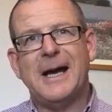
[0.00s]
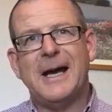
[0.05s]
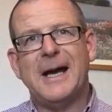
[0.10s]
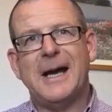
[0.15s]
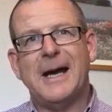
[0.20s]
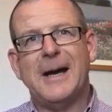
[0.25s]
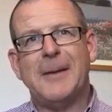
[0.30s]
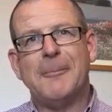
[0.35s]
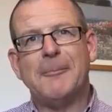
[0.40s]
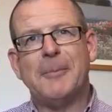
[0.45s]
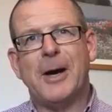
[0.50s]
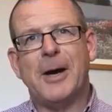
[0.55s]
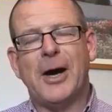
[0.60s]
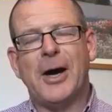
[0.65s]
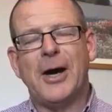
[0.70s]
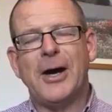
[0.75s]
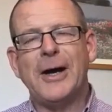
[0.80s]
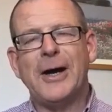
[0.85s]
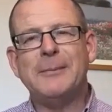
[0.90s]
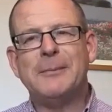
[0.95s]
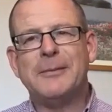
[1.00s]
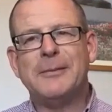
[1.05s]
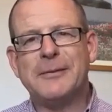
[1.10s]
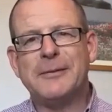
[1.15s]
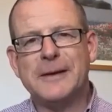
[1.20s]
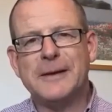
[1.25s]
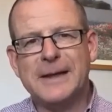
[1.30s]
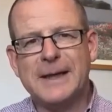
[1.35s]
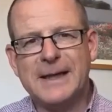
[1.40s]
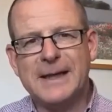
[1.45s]

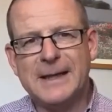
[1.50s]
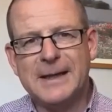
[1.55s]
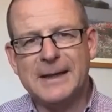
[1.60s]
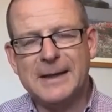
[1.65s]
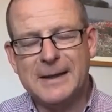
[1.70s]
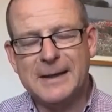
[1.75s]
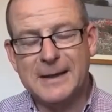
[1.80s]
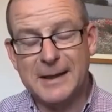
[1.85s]
Hopefully,